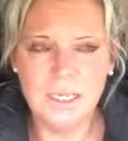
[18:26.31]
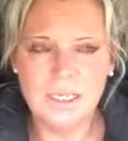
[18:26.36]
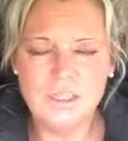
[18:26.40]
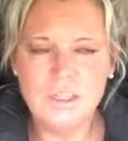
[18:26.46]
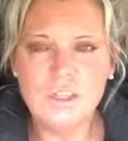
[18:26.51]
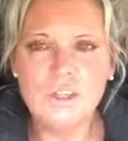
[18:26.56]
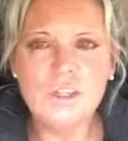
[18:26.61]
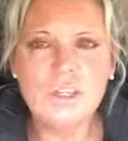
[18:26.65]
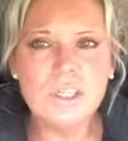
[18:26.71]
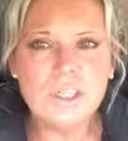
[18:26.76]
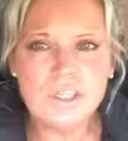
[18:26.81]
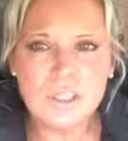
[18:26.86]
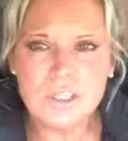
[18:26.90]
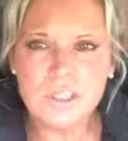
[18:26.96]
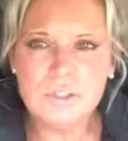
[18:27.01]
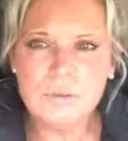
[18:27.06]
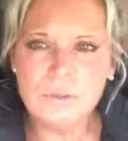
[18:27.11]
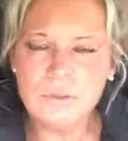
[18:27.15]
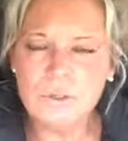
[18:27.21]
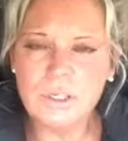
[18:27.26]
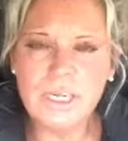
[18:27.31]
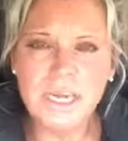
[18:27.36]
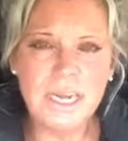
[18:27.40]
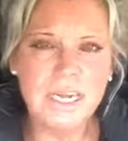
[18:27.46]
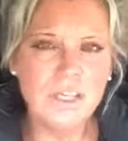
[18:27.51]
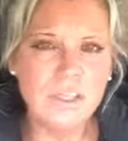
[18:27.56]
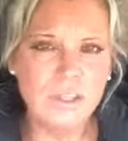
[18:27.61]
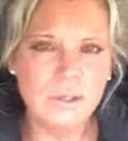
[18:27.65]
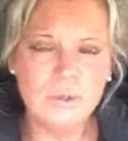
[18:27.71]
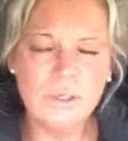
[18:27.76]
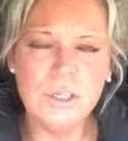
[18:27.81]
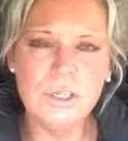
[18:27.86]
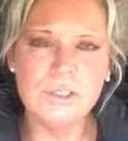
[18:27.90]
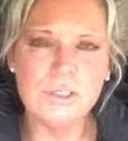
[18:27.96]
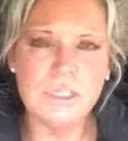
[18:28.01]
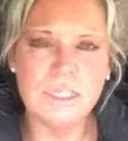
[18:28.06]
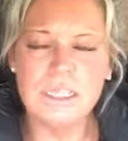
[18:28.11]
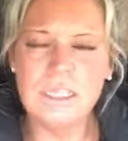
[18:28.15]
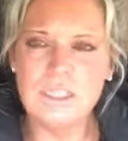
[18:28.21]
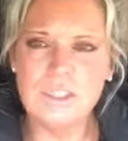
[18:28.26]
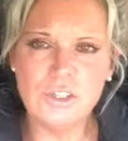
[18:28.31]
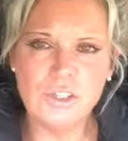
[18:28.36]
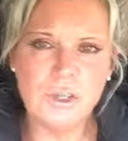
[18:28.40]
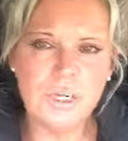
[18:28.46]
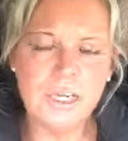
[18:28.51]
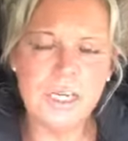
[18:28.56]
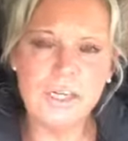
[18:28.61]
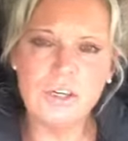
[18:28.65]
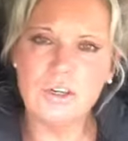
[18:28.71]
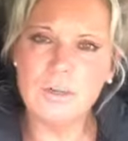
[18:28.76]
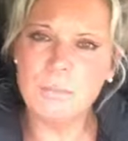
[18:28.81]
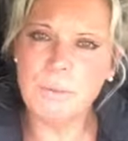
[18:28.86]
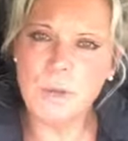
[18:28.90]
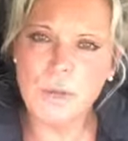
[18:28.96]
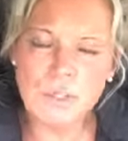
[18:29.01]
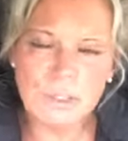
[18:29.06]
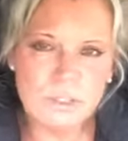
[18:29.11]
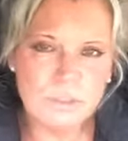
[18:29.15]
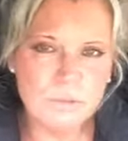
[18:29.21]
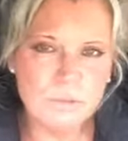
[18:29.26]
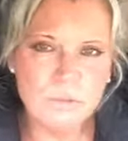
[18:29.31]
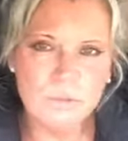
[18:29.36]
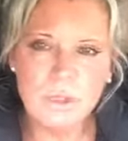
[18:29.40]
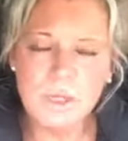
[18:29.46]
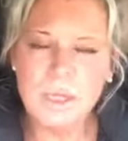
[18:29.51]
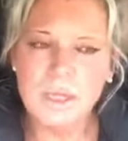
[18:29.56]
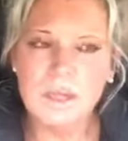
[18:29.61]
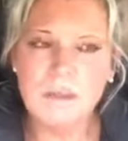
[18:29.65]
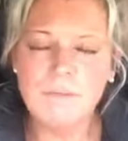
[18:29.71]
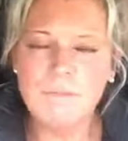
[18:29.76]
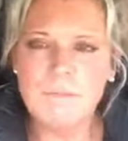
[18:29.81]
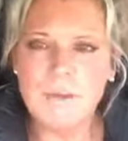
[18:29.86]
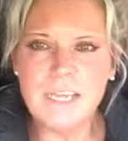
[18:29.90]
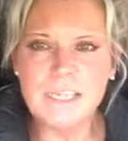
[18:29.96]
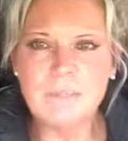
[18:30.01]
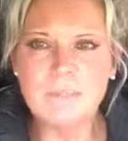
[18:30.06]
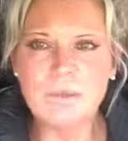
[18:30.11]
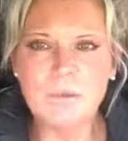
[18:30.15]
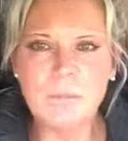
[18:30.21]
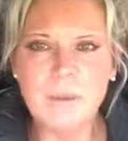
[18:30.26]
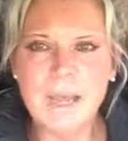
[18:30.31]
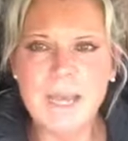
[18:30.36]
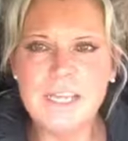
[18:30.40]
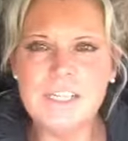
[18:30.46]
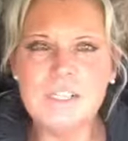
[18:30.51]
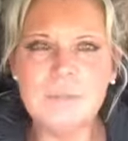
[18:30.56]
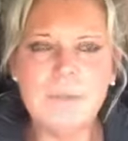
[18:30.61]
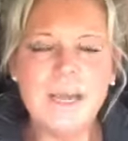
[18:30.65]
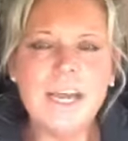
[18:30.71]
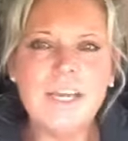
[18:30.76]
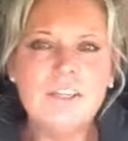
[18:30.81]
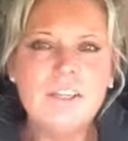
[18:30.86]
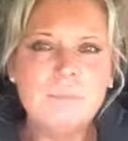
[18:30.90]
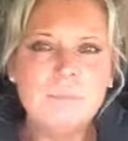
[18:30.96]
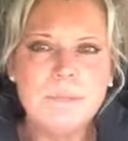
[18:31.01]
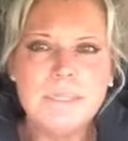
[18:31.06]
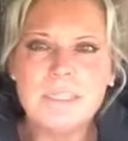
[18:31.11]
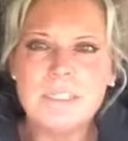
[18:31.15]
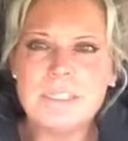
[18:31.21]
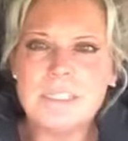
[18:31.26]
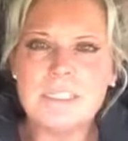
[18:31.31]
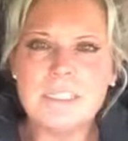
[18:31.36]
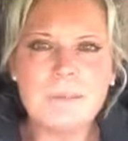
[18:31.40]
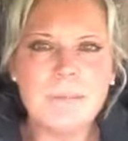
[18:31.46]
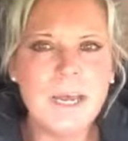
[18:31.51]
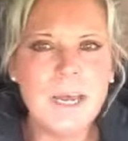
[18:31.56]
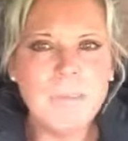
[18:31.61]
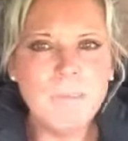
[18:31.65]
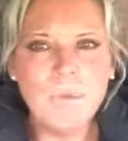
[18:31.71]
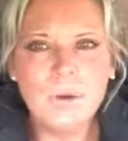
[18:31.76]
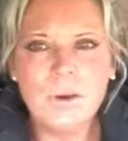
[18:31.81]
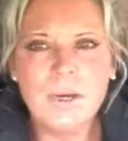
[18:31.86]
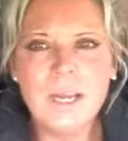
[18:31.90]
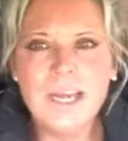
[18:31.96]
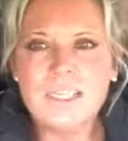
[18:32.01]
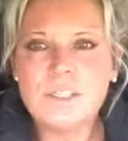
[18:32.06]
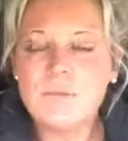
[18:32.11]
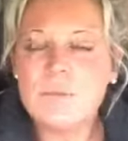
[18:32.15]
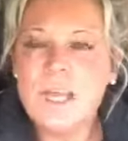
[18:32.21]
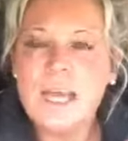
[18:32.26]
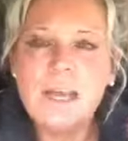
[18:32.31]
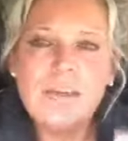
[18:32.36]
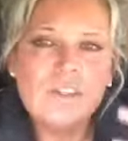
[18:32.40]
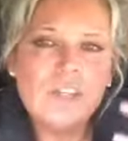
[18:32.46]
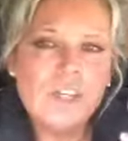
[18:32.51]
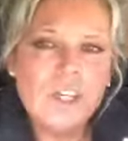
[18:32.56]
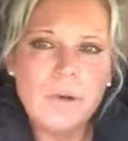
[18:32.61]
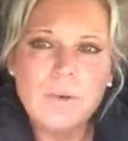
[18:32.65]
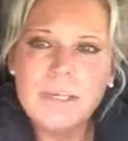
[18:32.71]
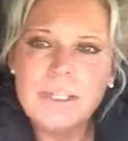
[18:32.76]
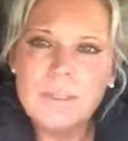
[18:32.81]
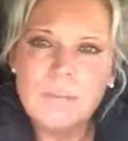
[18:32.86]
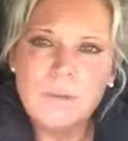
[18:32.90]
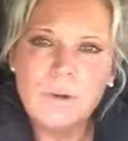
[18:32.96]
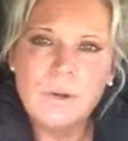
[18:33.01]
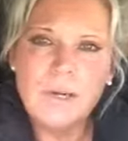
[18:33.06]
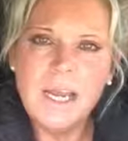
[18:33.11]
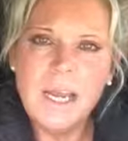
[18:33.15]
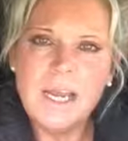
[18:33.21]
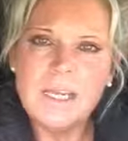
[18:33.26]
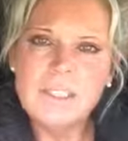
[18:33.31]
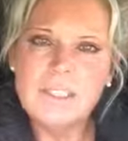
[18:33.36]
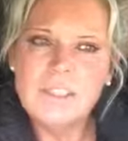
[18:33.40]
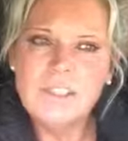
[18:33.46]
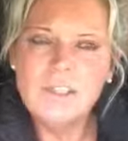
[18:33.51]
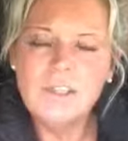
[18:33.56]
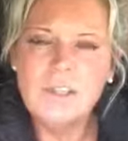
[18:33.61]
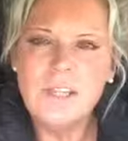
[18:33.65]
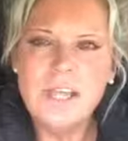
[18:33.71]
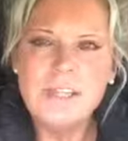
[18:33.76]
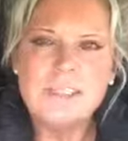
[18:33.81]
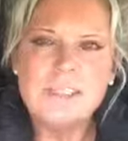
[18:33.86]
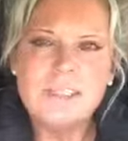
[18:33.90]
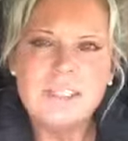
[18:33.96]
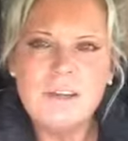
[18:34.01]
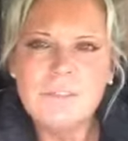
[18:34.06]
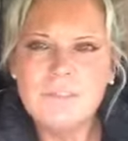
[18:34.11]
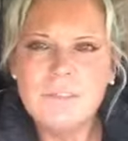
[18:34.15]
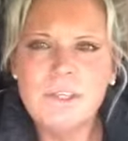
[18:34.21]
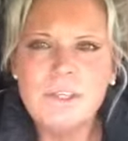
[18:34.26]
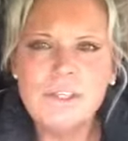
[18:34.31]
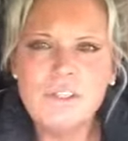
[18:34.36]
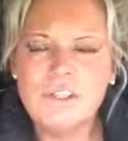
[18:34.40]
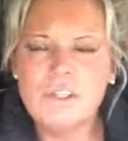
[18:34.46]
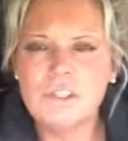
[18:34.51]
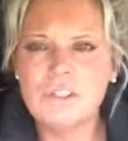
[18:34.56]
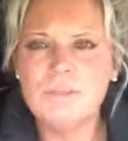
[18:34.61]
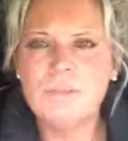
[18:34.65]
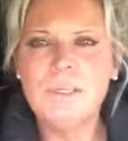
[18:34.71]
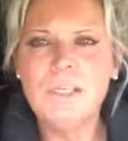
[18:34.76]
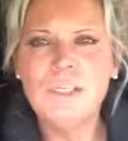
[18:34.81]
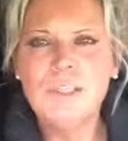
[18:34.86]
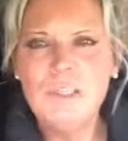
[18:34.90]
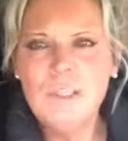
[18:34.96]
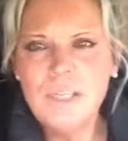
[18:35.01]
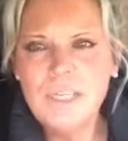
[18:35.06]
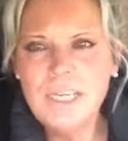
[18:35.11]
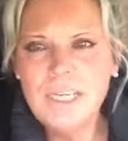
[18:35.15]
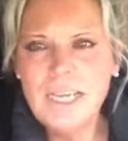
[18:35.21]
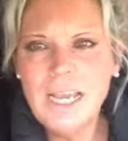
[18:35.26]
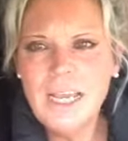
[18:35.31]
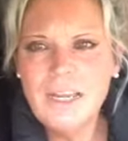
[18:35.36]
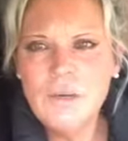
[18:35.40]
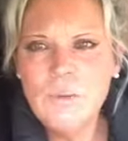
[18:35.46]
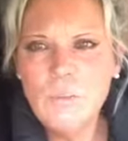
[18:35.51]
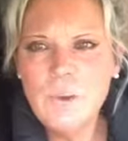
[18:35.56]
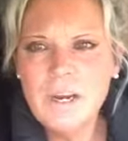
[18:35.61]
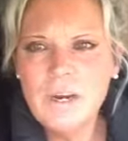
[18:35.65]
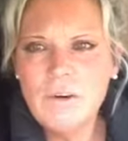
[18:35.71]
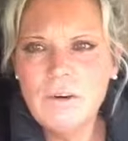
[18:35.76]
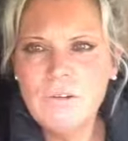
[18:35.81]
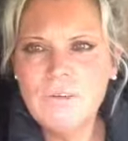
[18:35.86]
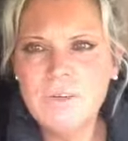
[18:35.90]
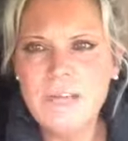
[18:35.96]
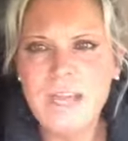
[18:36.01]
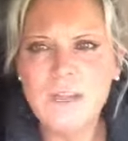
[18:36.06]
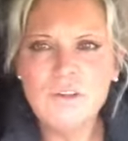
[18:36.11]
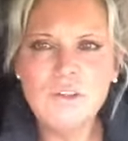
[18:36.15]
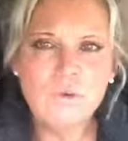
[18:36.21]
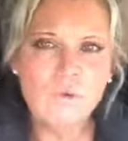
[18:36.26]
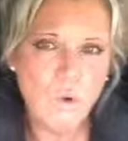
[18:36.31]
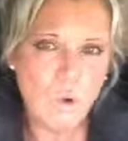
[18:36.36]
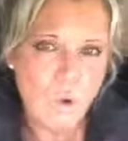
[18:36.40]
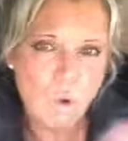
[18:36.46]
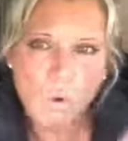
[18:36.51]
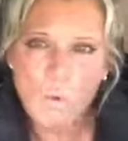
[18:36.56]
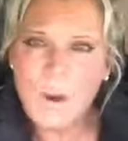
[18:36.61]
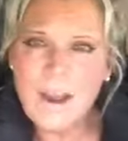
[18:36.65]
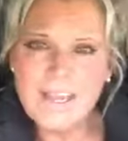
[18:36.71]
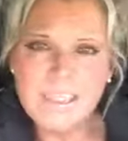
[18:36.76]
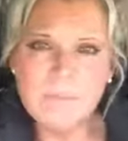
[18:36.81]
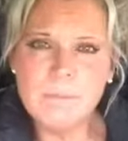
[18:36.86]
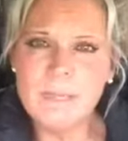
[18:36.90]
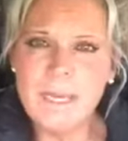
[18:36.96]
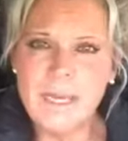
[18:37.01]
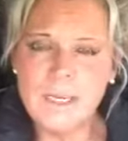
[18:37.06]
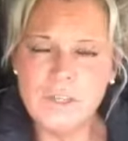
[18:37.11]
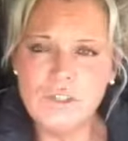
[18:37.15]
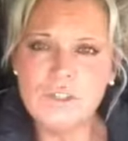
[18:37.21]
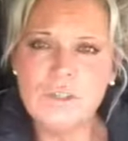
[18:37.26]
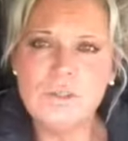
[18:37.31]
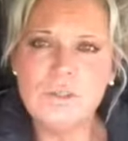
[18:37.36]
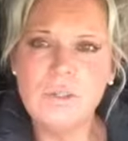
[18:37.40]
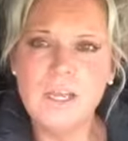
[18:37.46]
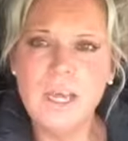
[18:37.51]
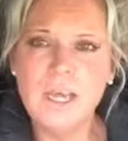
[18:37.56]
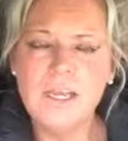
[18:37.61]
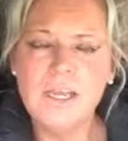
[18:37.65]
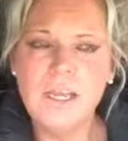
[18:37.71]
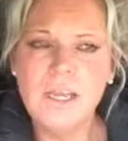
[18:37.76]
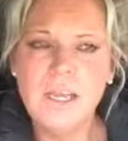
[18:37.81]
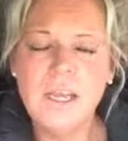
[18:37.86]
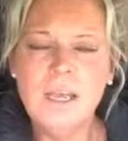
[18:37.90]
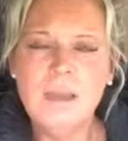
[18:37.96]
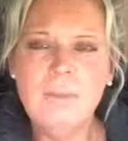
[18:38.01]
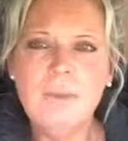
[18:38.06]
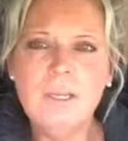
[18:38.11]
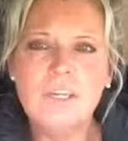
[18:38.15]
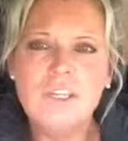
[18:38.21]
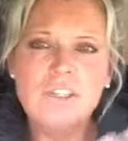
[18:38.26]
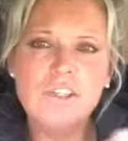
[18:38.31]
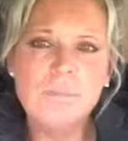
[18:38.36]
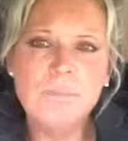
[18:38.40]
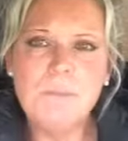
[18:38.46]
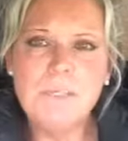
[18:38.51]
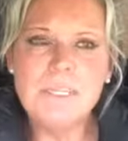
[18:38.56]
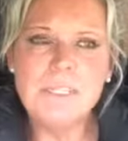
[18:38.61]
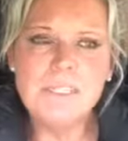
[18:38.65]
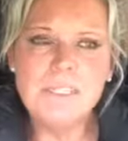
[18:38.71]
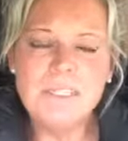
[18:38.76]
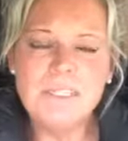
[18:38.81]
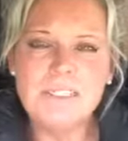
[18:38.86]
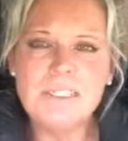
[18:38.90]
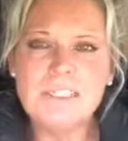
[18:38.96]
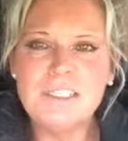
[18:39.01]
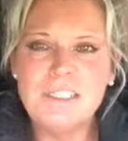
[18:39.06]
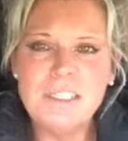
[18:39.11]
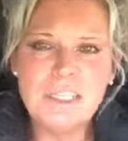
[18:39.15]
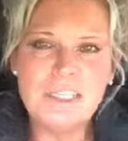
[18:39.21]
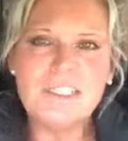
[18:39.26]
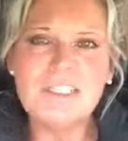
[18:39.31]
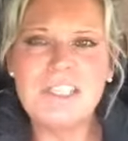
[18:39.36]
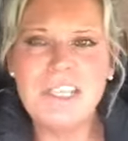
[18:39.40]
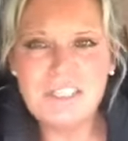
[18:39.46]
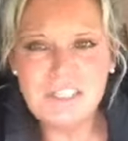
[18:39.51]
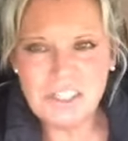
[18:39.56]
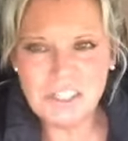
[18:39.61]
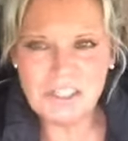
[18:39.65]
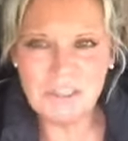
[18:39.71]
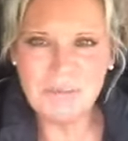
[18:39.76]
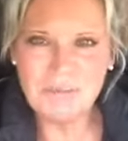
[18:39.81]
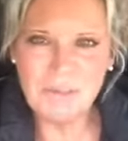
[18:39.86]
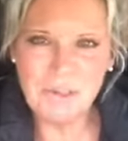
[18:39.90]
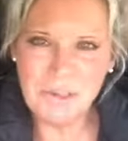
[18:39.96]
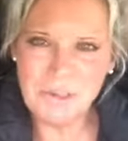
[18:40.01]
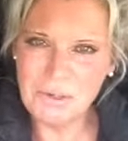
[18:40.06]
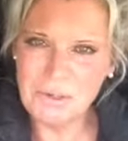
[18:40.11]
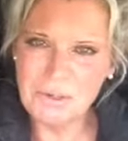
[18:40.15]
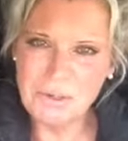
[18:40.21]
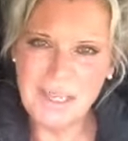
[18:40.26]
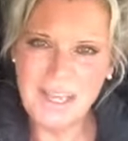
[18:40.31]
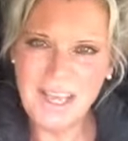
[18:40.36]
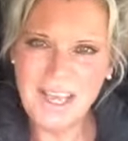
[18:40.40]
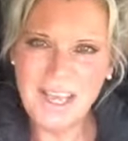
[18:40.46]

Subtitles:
So you can still create curiosity, intrigue on a personal Facebook page about your business, about products, without showing the product. You know, that's stuff that you should be learning and aware of now. And you'll always be able to do that, because your business is an extension of you.